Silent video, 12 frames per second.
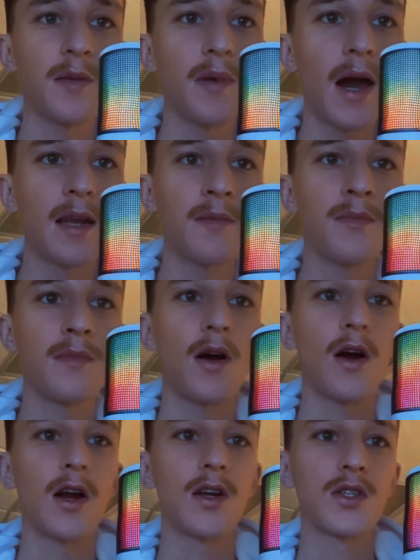the bottom
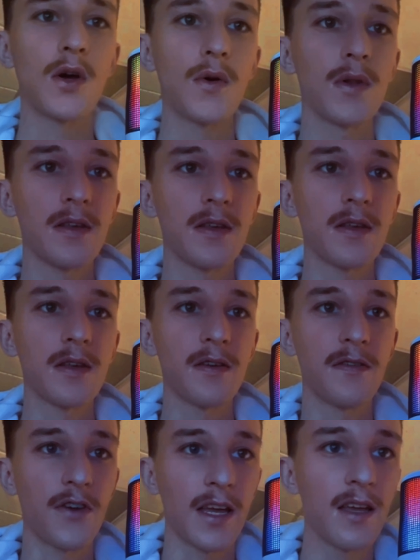are totally
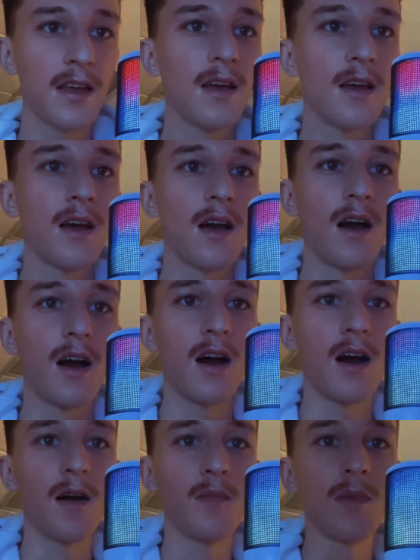free.
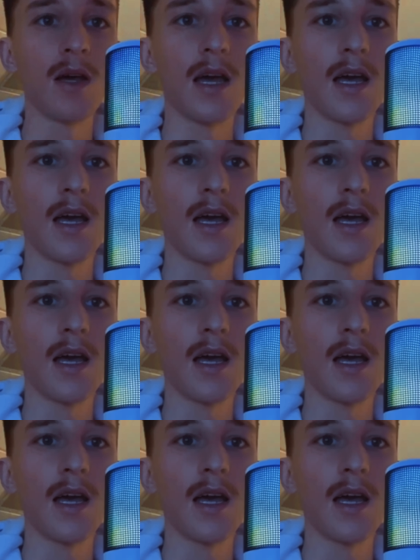As